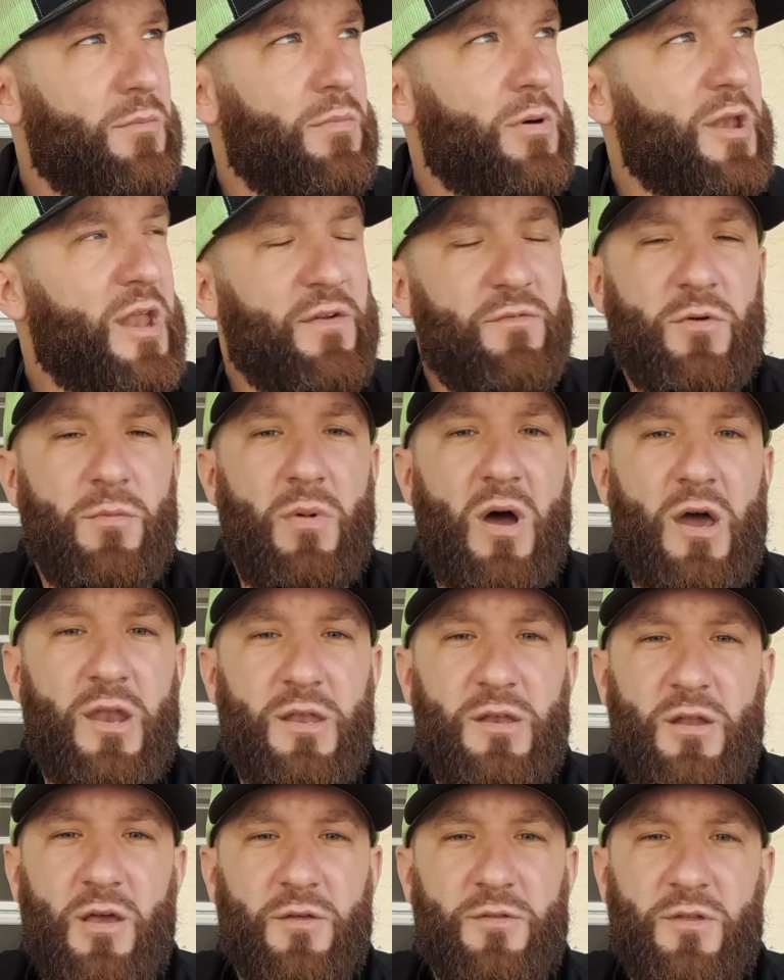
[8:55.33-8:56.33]
But
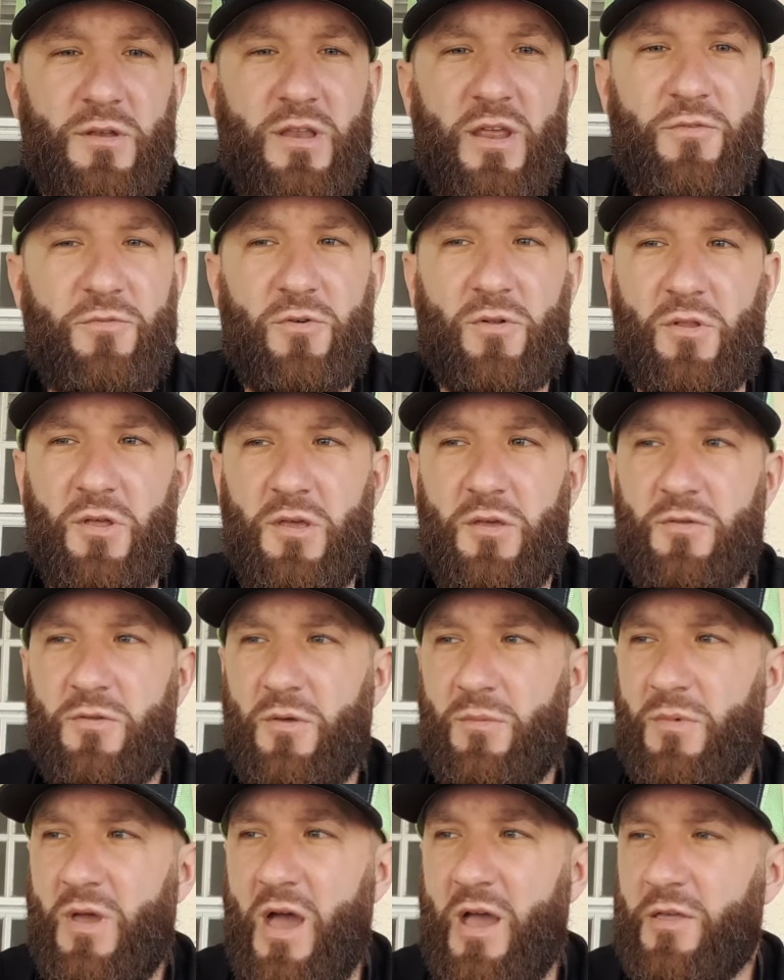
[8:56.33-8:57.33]
everybody does it differently.
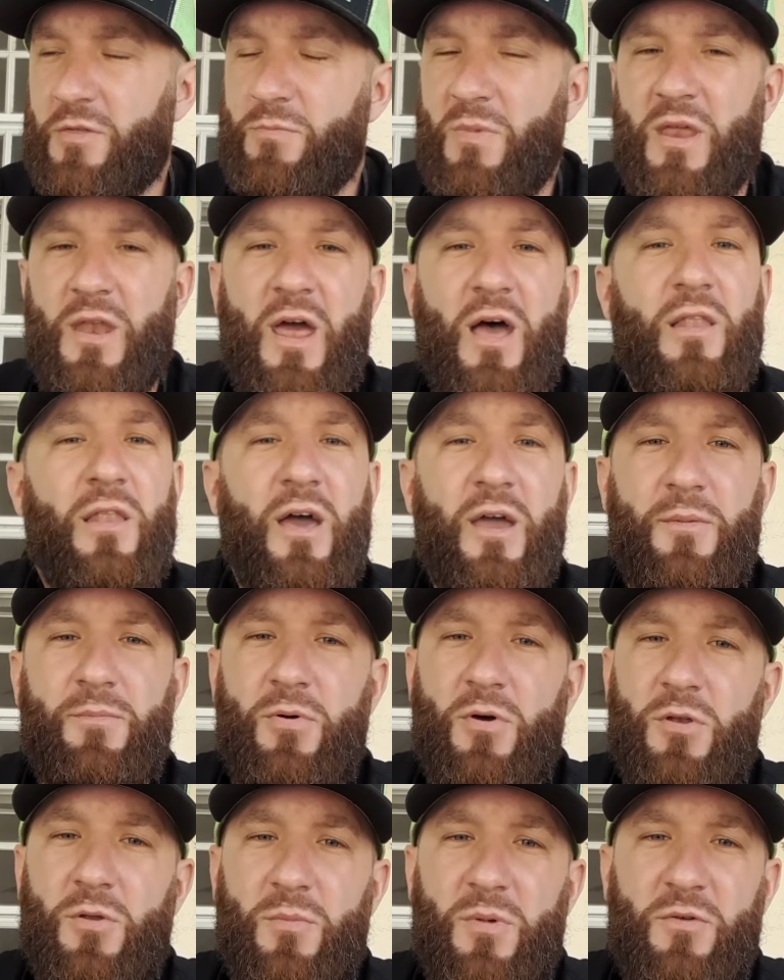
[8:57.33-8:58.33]
Some guys may not like
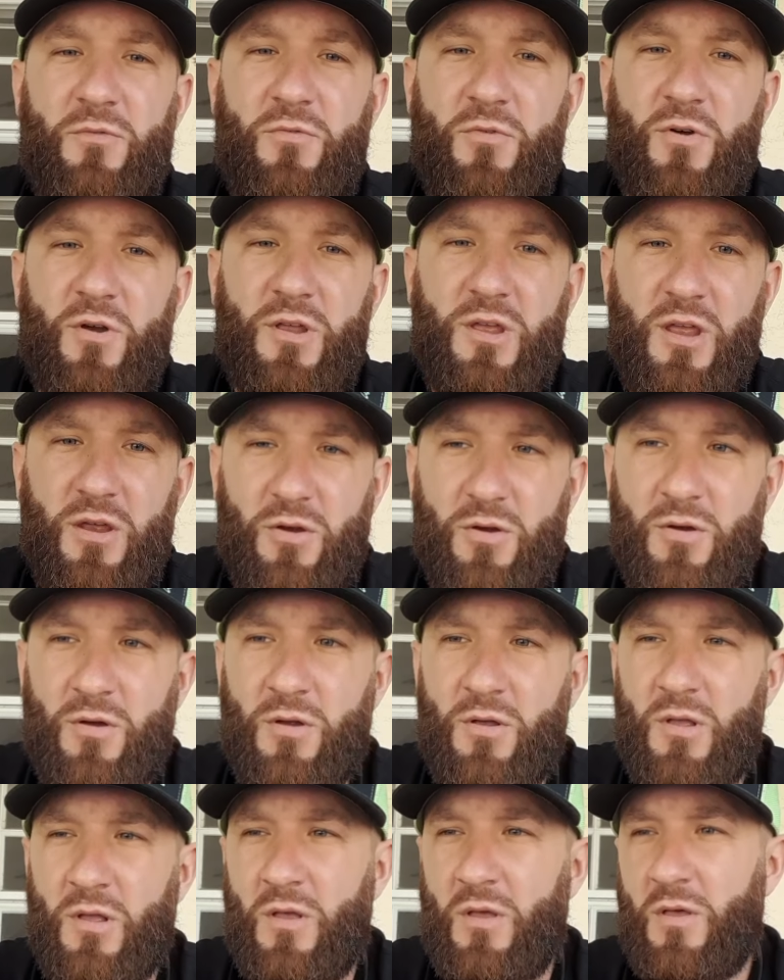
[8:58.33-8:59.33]
putting them in for a year.
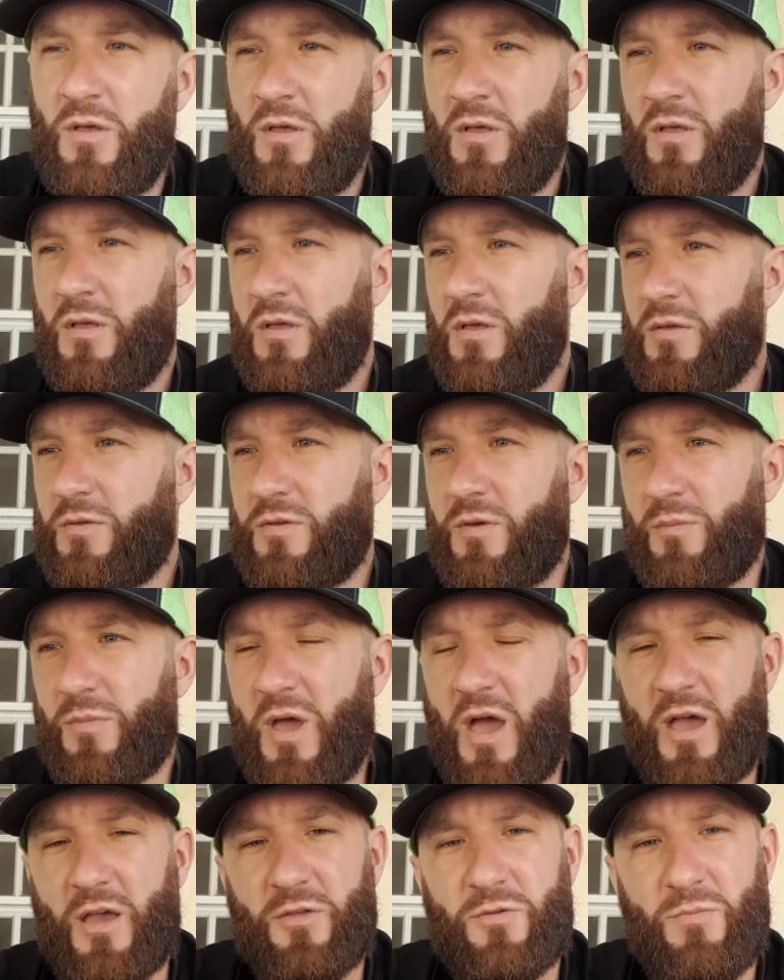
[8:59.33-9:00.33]
Some
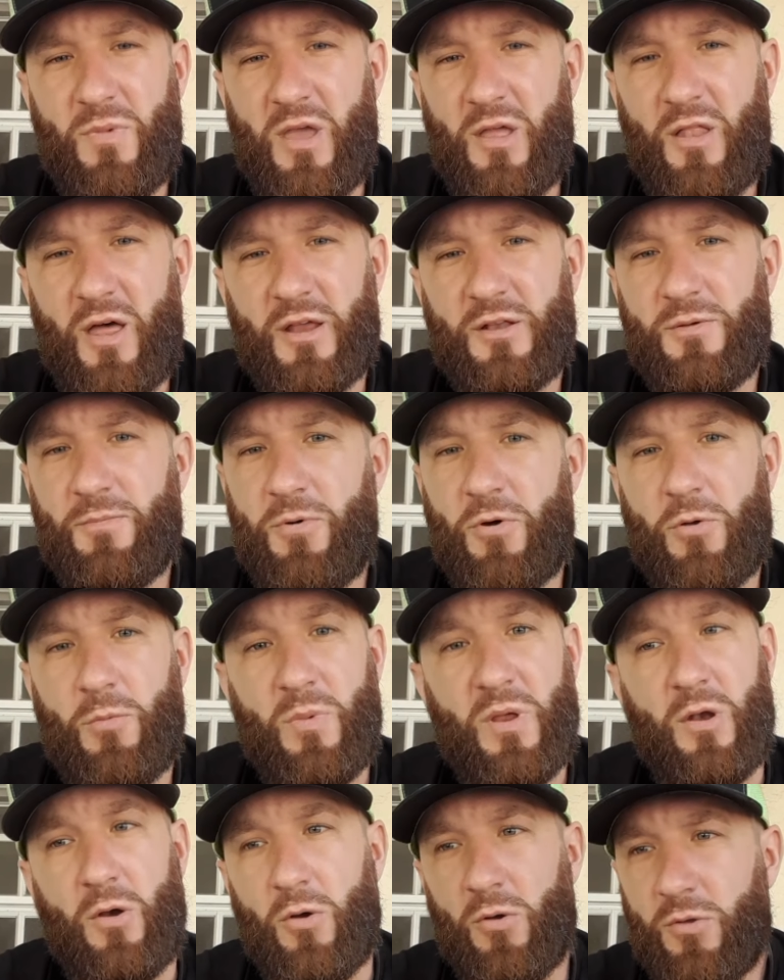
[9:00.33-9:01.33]
guys may like to put
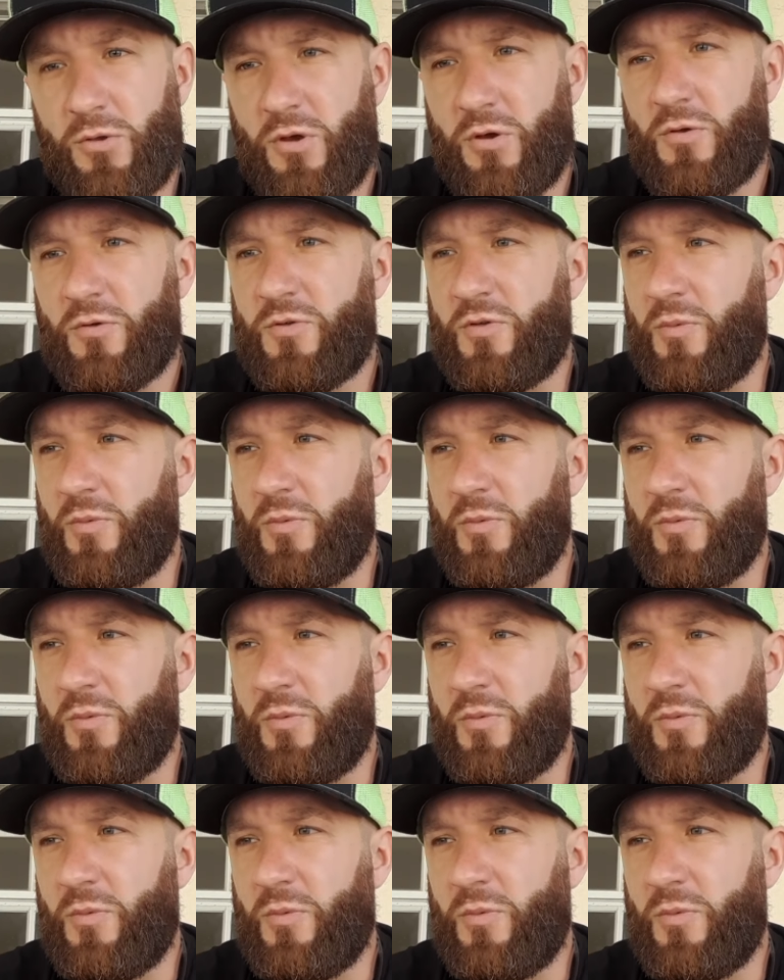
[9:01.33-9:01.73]
them in earlier.